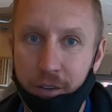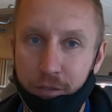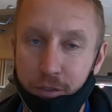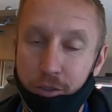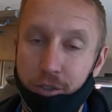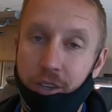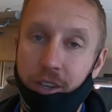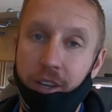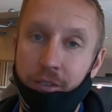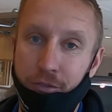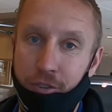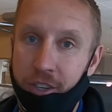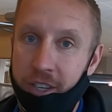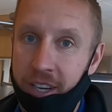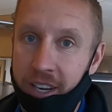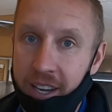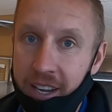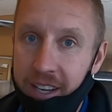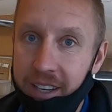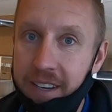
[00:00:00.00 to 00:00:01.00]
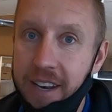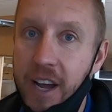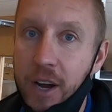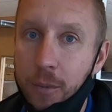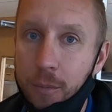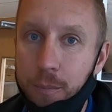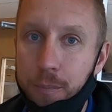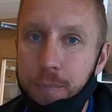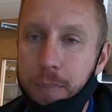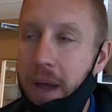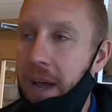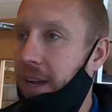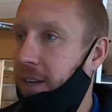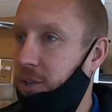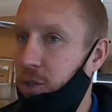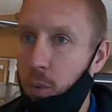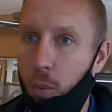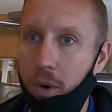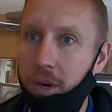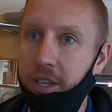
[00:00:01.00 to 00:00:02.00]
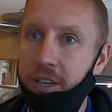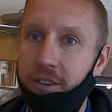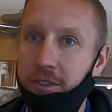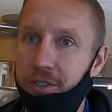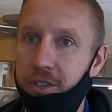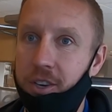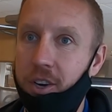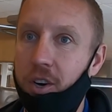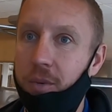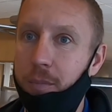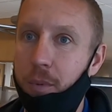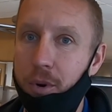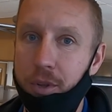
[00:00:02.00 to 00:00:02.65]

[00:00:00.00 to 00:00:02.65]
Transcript: for delivery. Now, back 20 years ago,